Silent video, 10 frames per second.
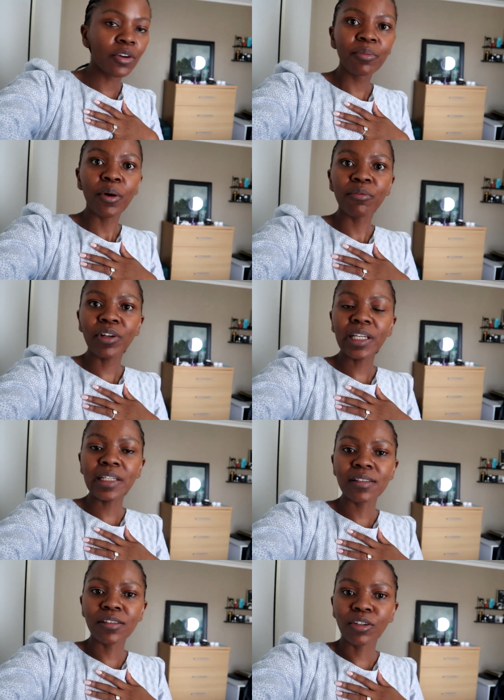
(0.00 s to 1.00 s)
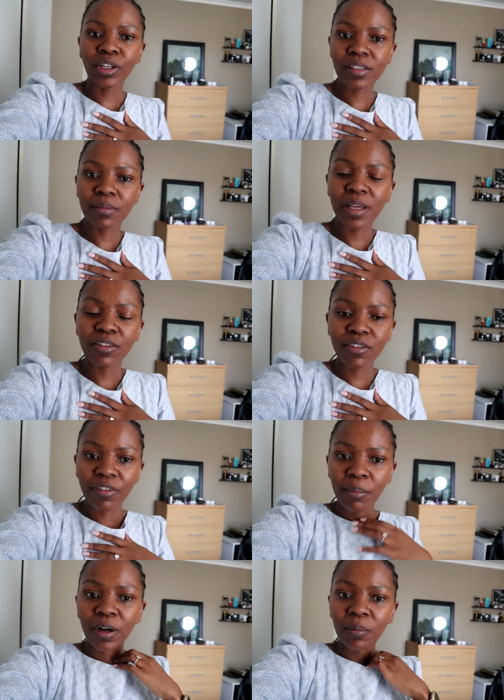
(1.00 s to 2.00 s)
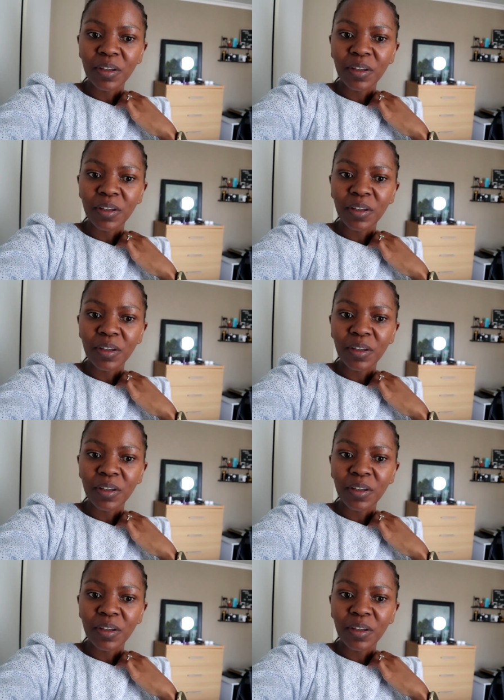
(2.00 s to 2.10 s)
him. Hopefully he still got some extra fabric